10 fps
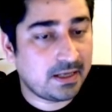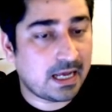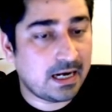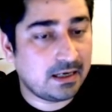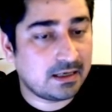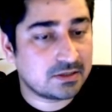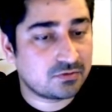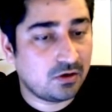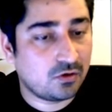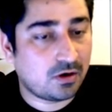and a
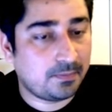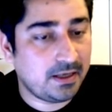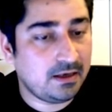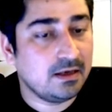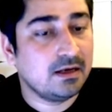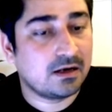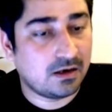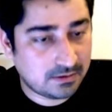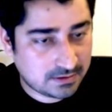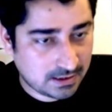shallow copy
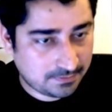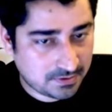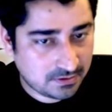concept.